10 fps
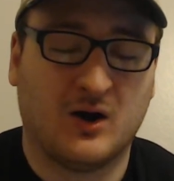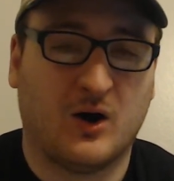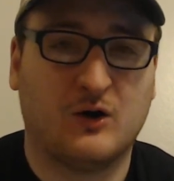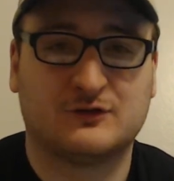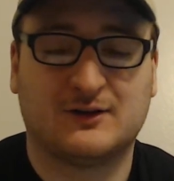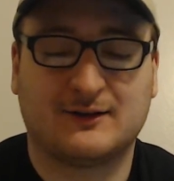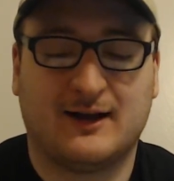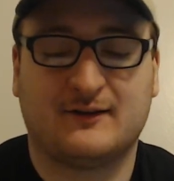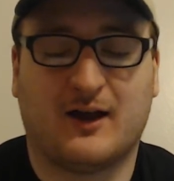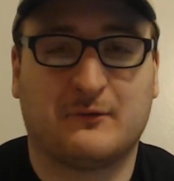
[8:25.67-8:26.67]
Overall,
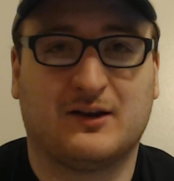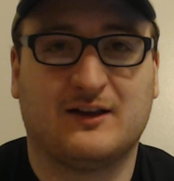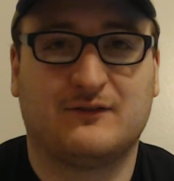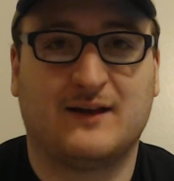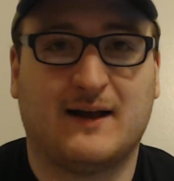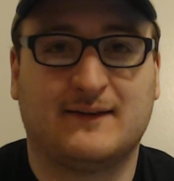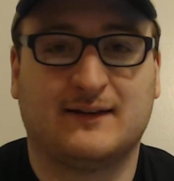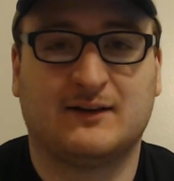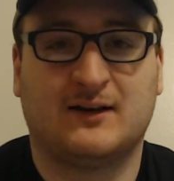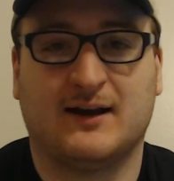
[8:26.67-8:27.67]
guys, I'm going to give
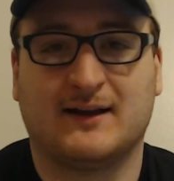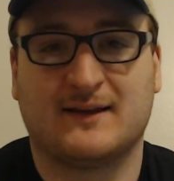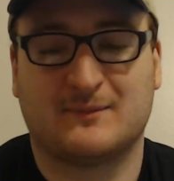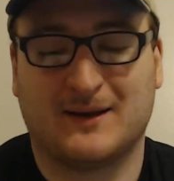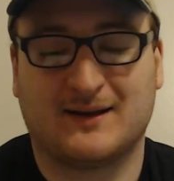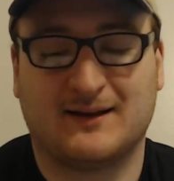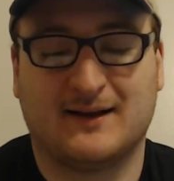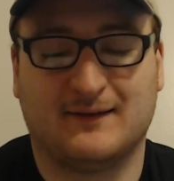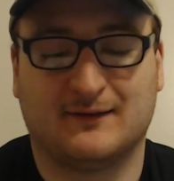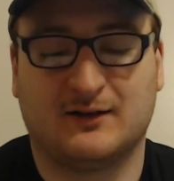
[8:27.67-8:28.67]
Godzilla against
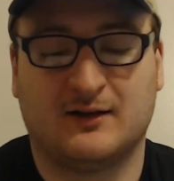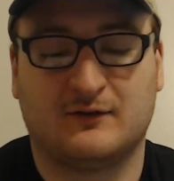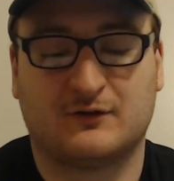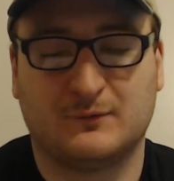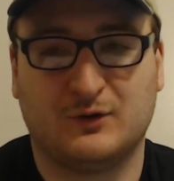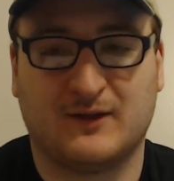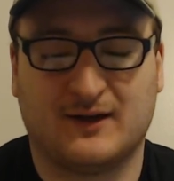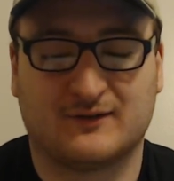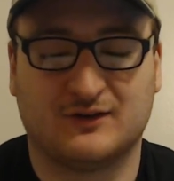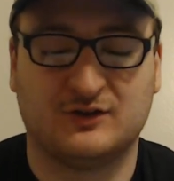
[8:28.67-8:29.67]
Mechagodzilla from
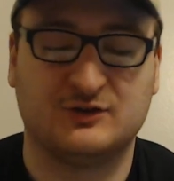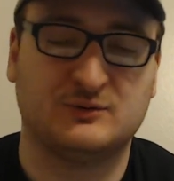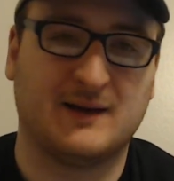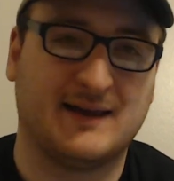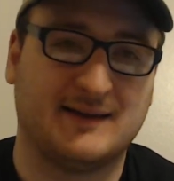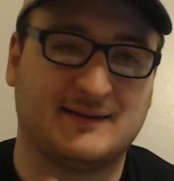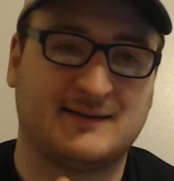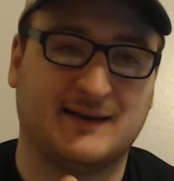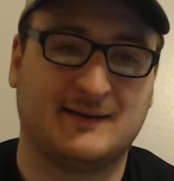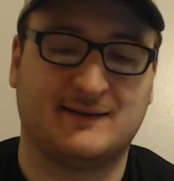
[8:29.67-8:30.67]
2002 a
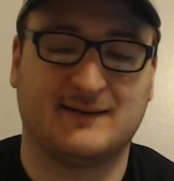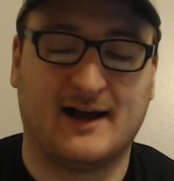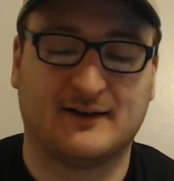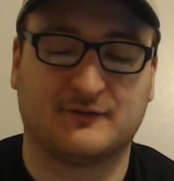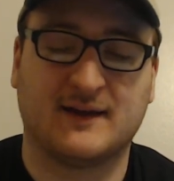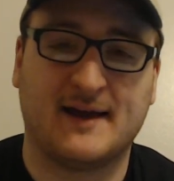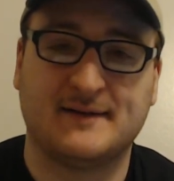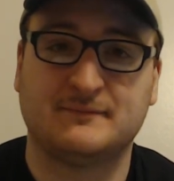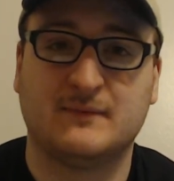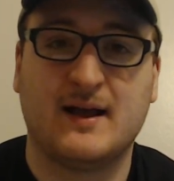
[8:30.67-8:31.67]
6 out of
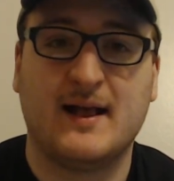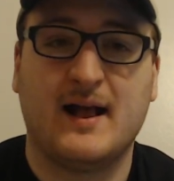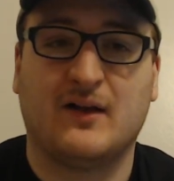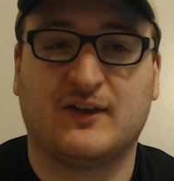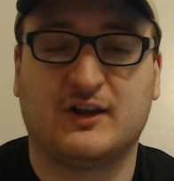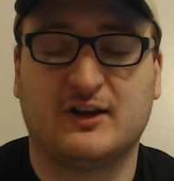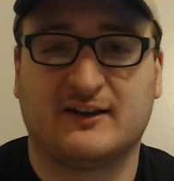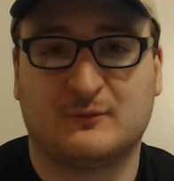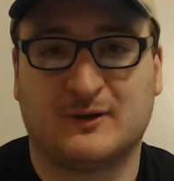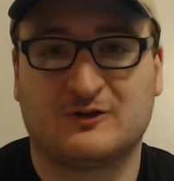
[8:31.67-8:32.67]
10. Thank you guys
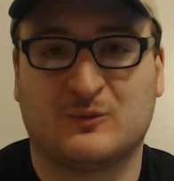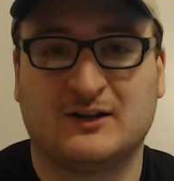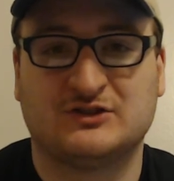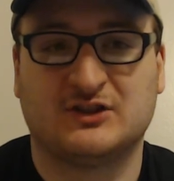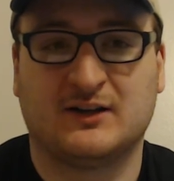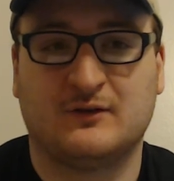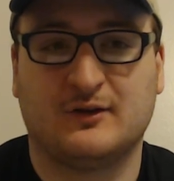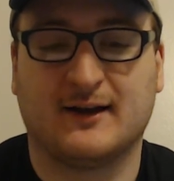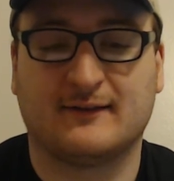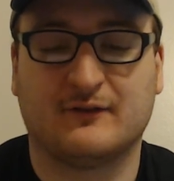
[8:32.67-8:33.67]
so much for watching. You
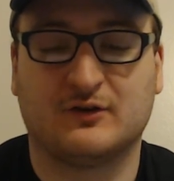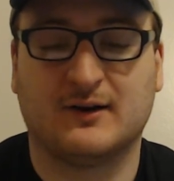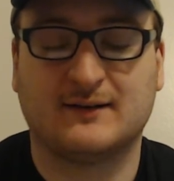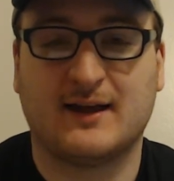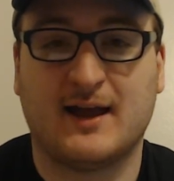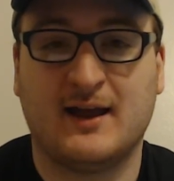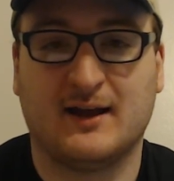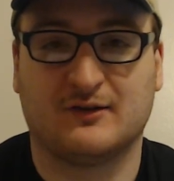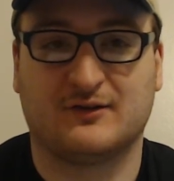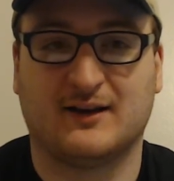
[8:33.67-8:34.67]
guys have a great day, and
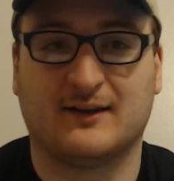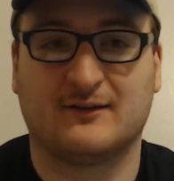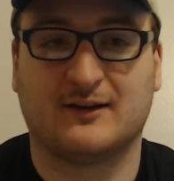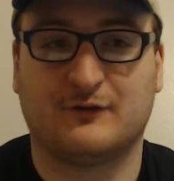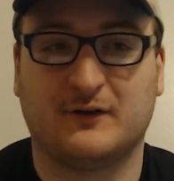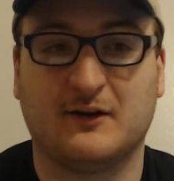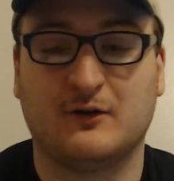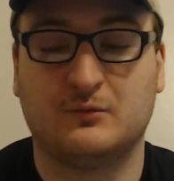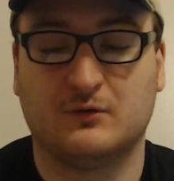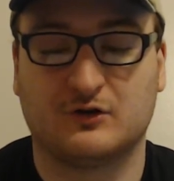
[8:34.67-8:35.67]
I'll see you guys in the next
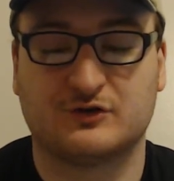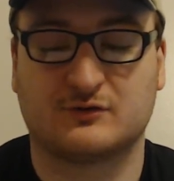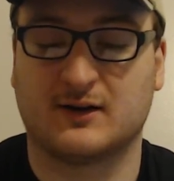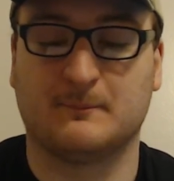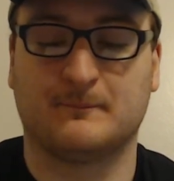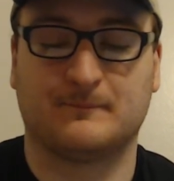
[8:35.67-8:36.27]
video or stream.